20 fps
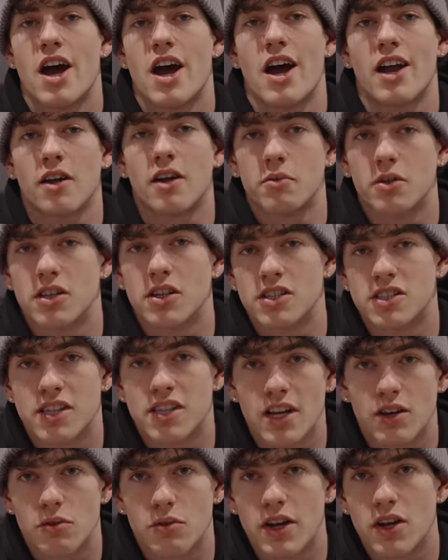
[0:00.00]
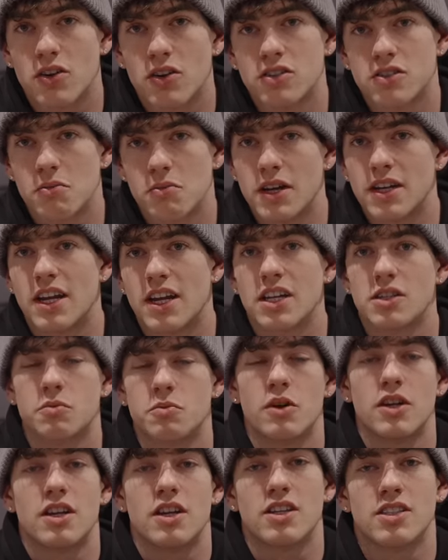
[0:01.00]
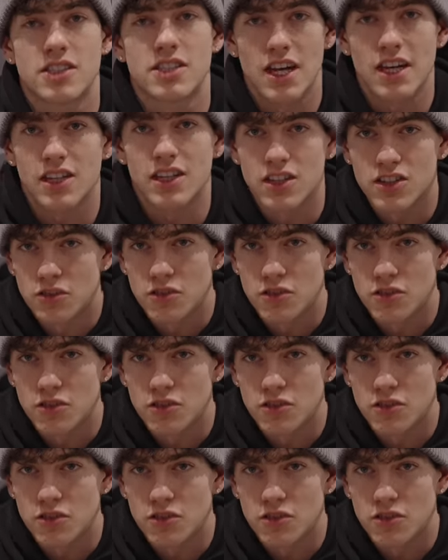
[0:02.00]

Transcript: And I'm going to segue onto my next point in a second.